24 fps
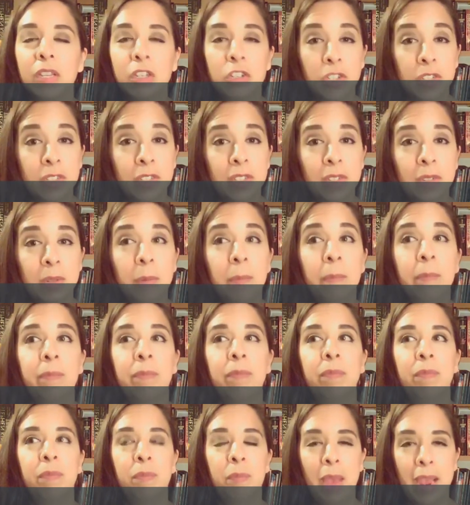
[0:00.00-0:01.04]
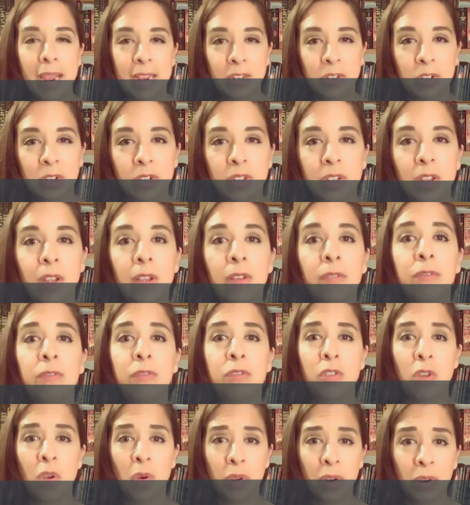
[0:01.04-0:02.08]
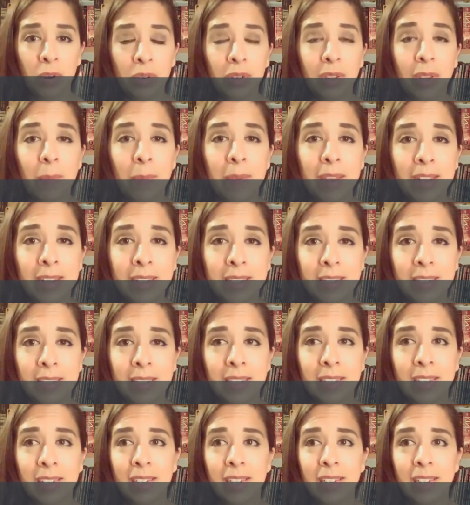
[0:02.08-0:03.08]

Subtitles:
Just pace yourself, know your limits.